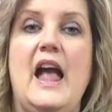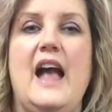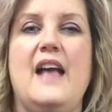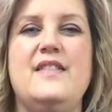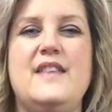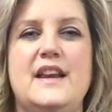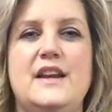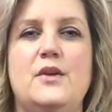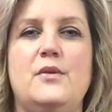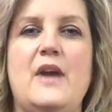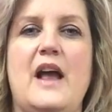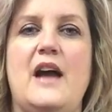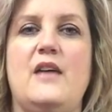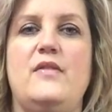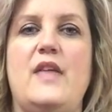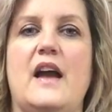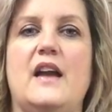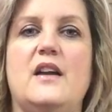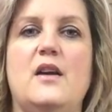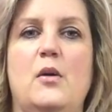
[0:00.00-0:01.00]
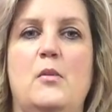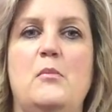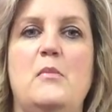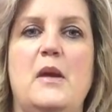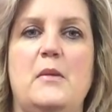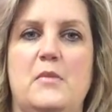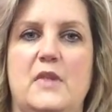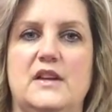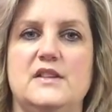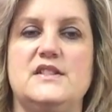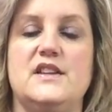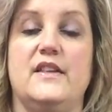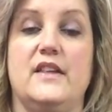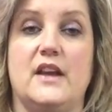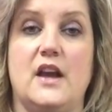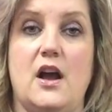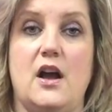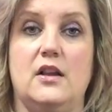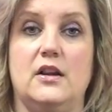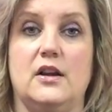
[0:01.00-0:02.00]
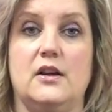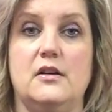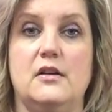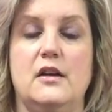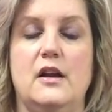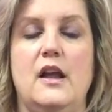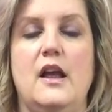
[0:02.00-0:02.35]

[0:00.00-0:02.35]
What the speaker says: and they don't have that commitment to the color.